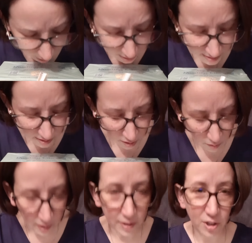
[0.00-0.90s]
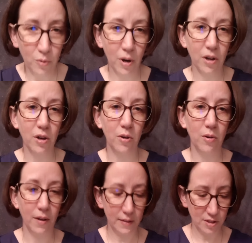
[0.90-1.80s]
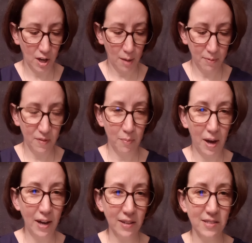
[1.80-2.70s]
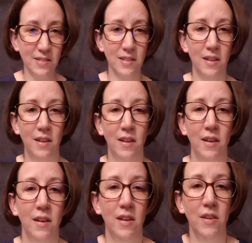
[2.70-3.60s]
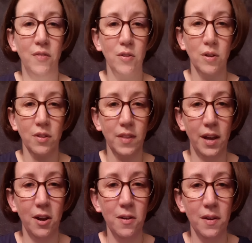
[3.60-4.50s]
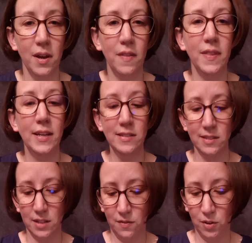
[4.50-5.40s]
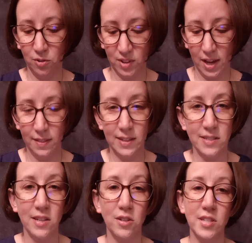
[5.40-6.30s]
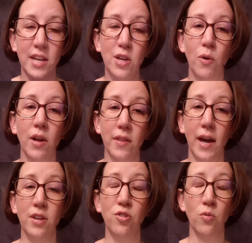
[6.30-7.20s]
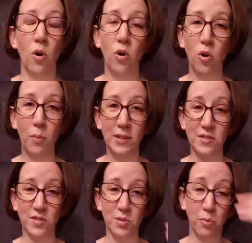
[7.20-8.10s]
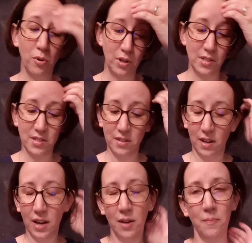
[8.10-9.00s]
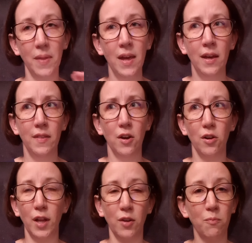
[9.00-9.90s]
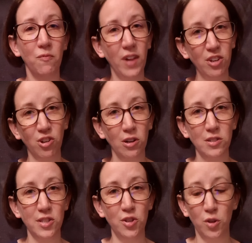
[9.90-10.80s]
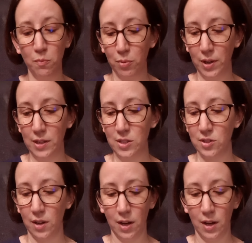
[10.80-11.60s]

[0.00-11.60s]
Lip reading: also a QR code on the top of the box if you look there, and this, if you scan this, it'll take you online to a whole bunch of support. There are like flashcards that you can print,